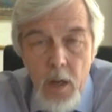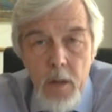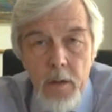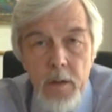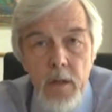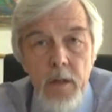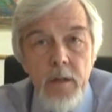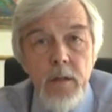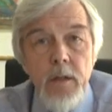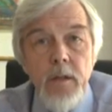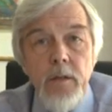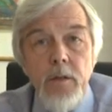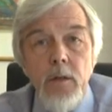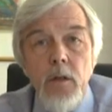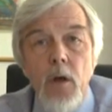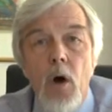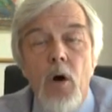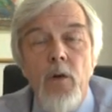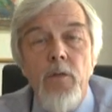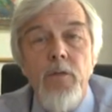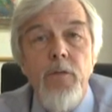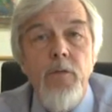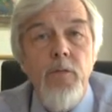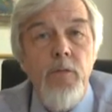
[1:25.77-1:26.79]
This is
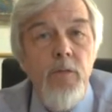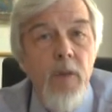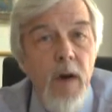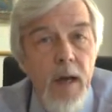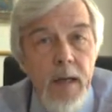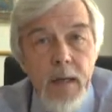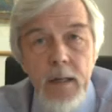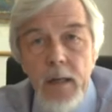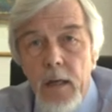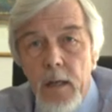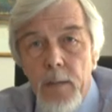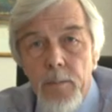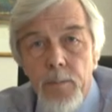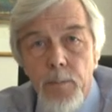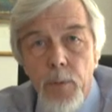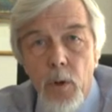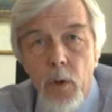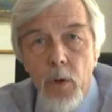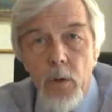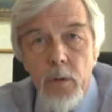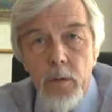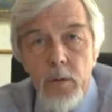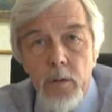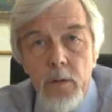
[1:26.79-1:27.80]
of vital
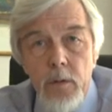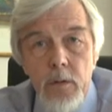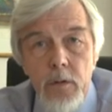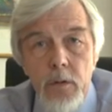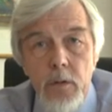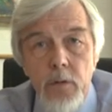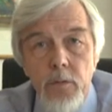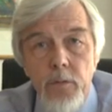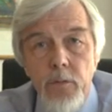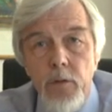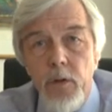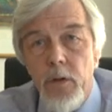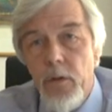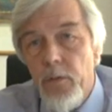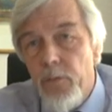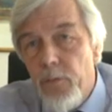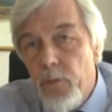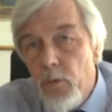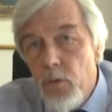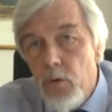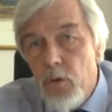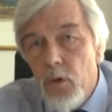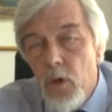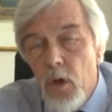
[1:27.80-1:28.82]
importance for the
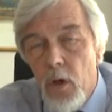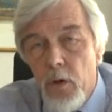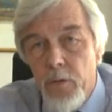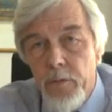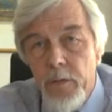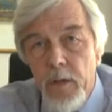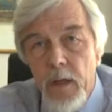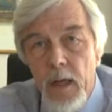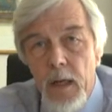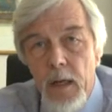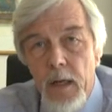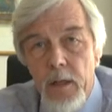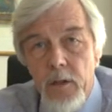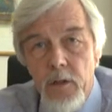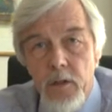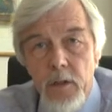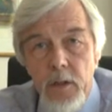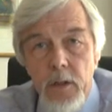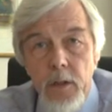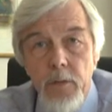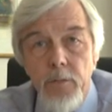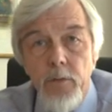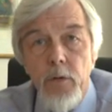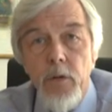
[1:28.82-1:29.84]
future of the
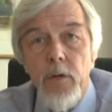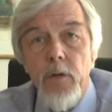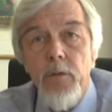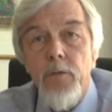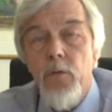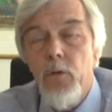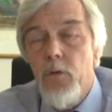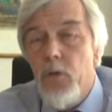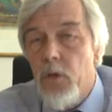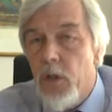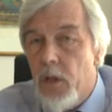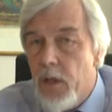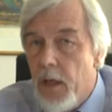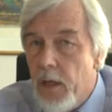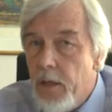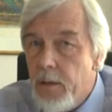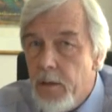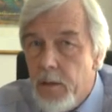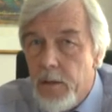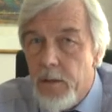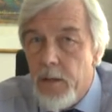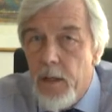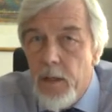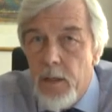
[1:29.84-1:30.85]
LHC, for the future
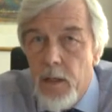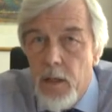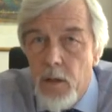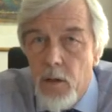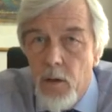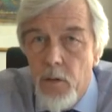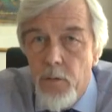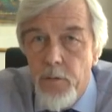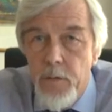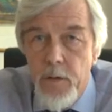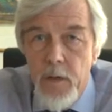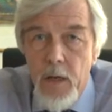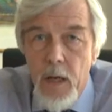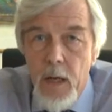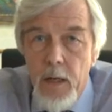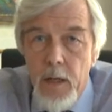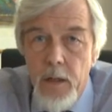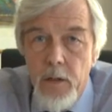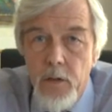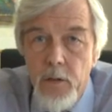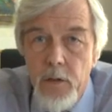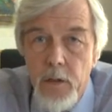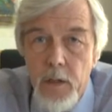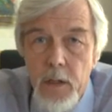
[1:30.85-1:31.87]
data taking of the
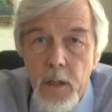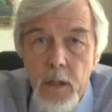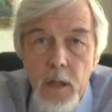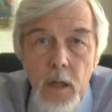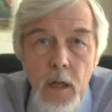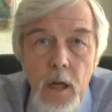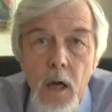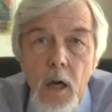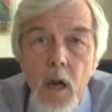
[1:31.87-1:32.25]
LHC,